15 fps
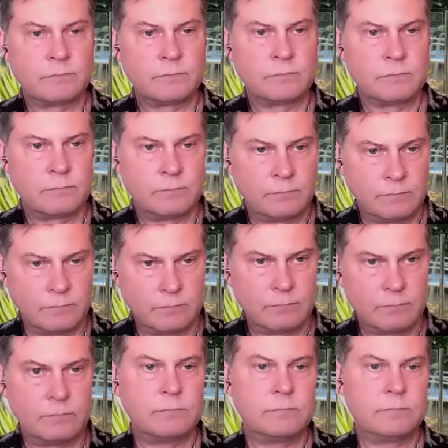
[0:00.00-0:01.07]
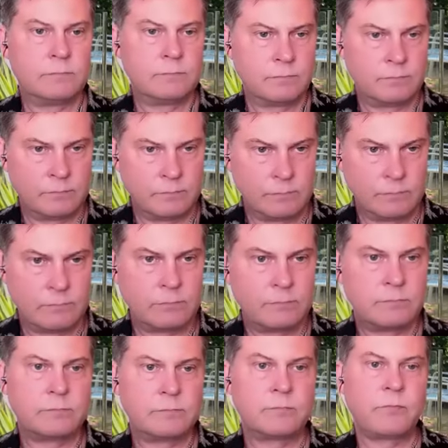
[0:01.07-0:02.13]

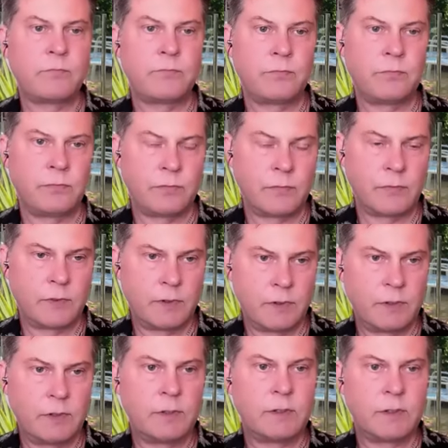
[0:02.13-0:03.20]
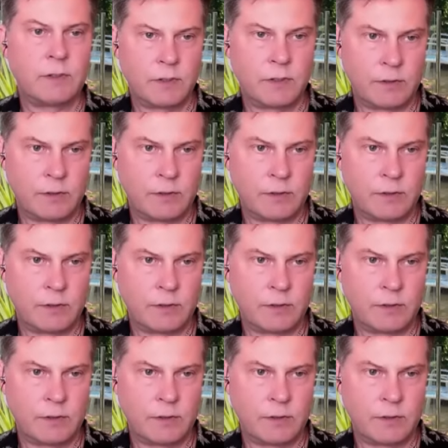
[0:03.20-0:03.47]
(not speaking)